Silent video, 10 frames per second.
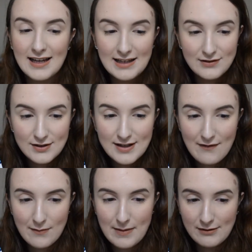It does
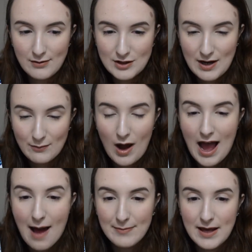have a mirror, which I'm quite
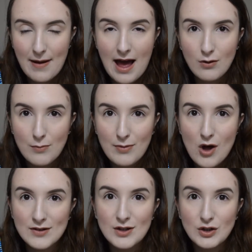happy about, but
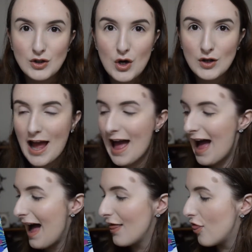also look
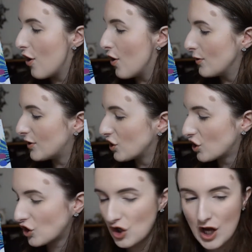at those
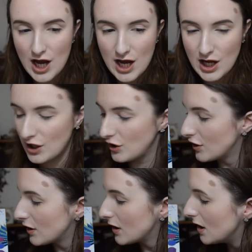
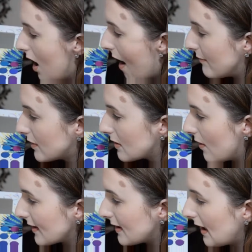shades. I'm so
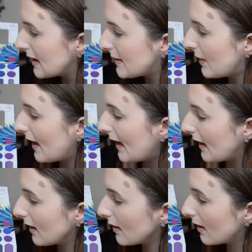excited to play.